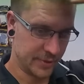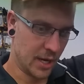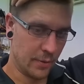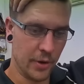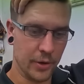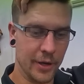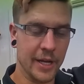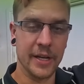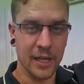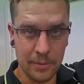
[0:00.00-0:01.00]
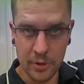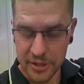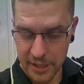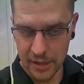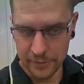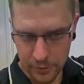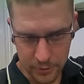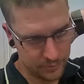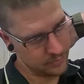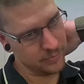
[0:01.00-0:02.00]
start working on getting a gearbox together
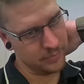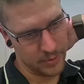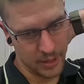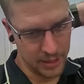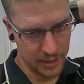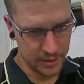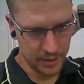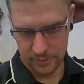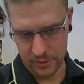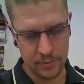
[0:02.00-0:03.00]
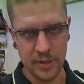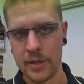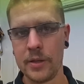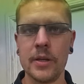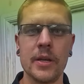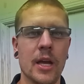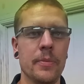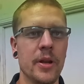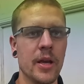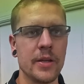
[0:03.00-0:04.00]
for it. And yeah, should be
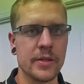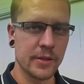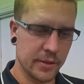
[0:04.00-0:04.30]
happy days.